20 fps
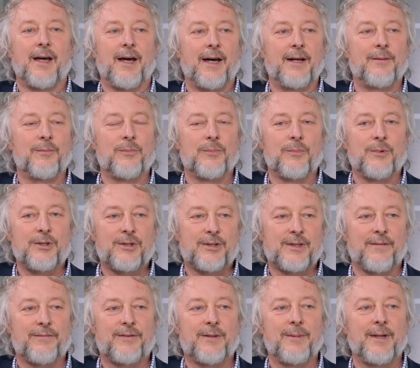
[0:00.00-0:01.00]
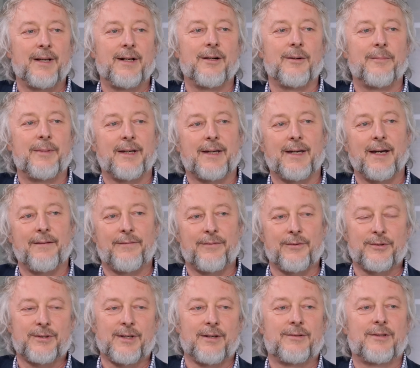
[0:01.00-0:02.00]
And we just have to be a little bit
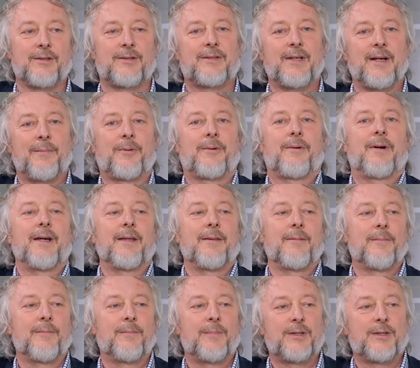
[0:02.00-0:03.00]
careful also to separate